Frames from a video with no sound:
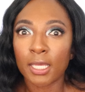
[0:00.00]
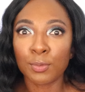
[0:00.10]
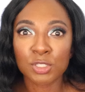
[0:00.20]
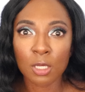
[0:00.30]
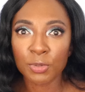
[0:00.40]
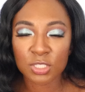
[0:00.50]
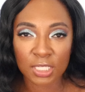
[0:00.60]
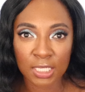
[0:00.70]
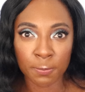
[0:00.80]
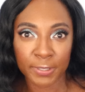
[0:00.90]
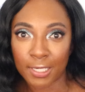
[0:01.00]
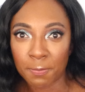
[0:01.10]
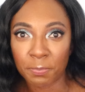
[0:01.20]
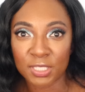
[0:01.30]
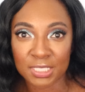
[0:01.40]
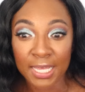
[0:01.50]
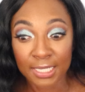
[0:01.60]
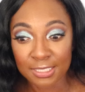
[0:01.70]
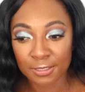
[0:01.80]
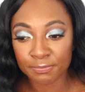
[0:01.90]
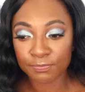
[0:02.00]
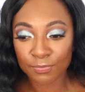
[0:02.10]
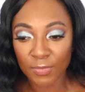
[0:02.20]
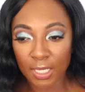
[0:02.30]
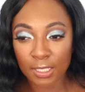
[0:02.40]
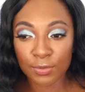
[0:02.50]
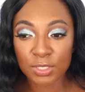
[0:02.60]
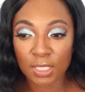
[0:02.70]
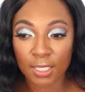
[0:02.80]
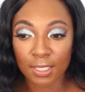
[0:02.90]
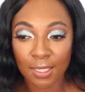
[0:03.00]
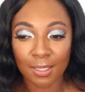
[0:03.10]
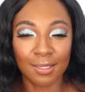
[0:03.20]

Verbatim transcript: it was almost like he became possessed. And I was like,